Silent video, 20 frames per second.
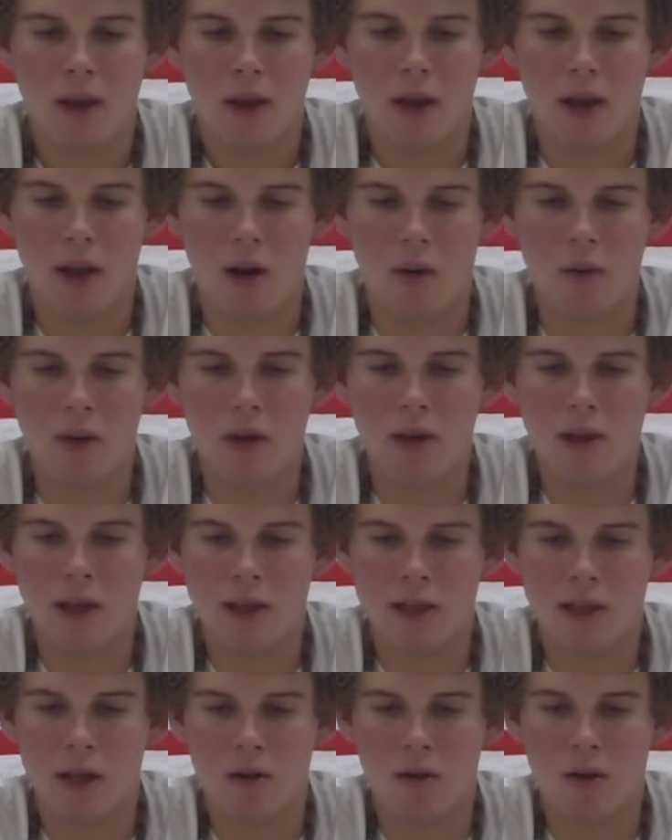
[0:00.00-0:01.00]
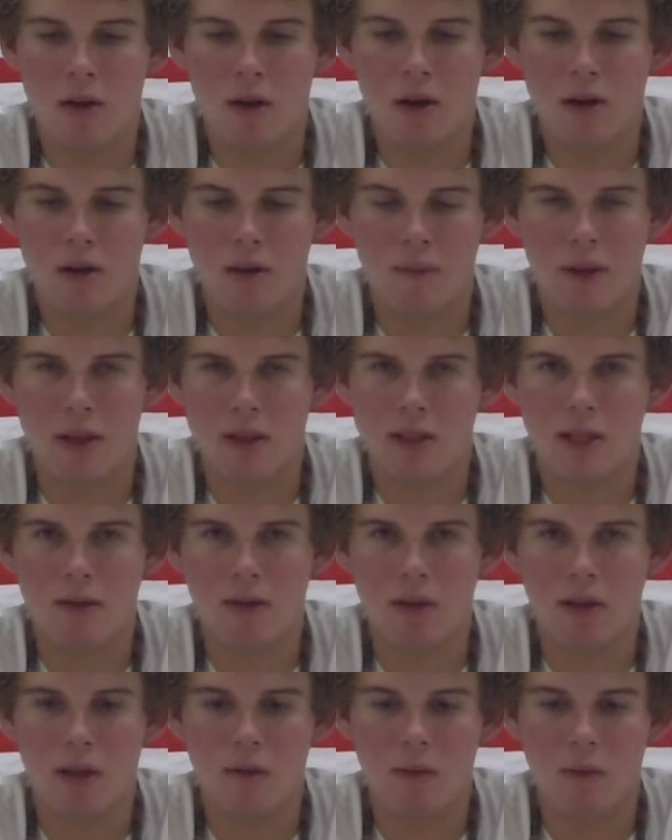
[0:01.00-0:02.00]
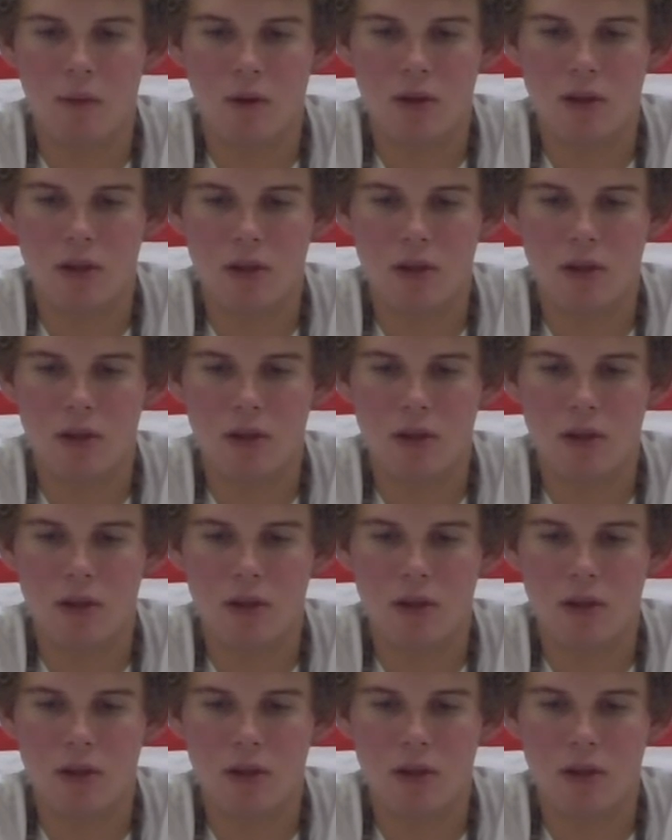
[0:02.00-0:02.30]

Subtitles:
And I really like that rod. I mean, 7-11 works